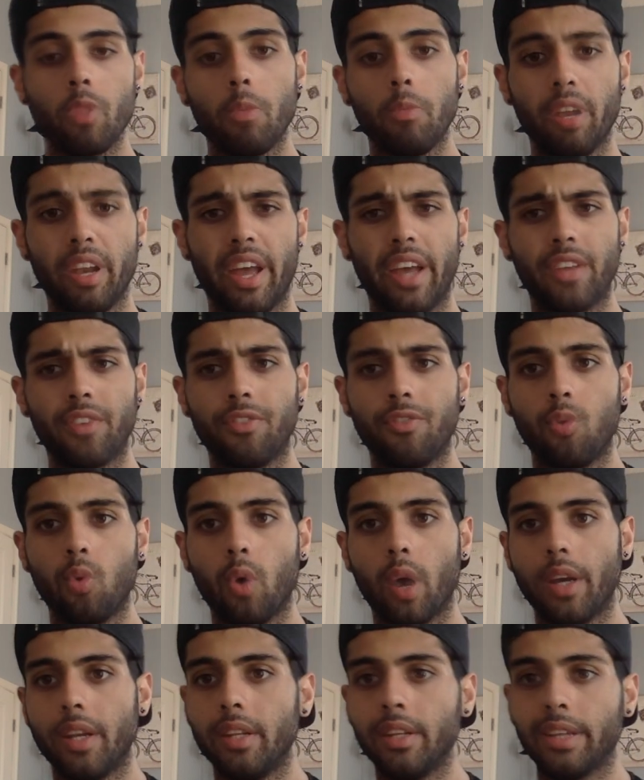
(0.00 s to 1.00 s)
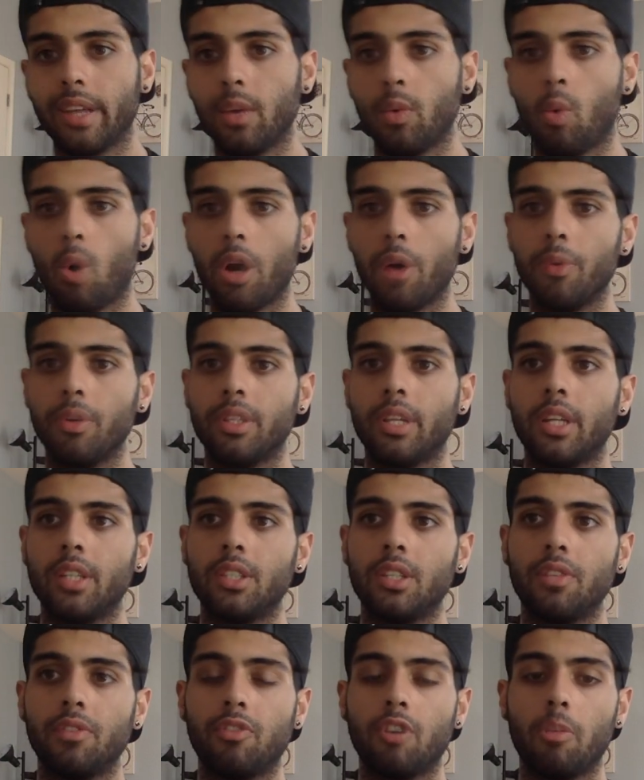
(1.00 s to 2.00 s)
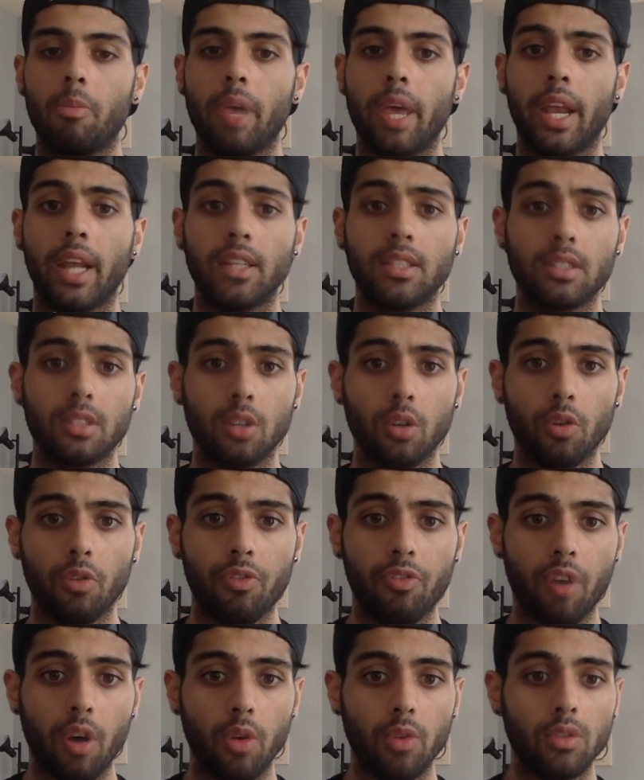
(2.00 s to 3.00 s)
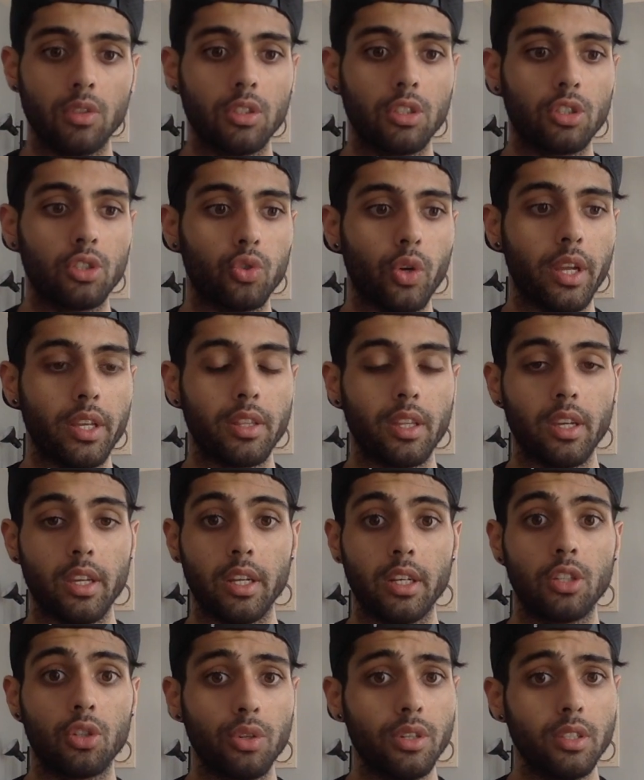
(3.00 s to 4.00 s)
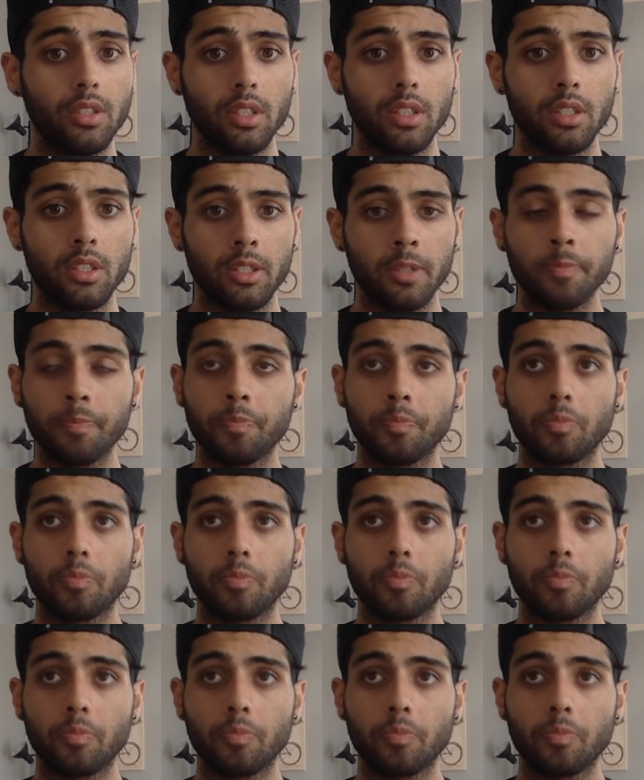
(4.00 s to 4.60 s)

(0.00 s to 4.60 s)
But S4 I didn't get water retention from, and I still felt strength increases,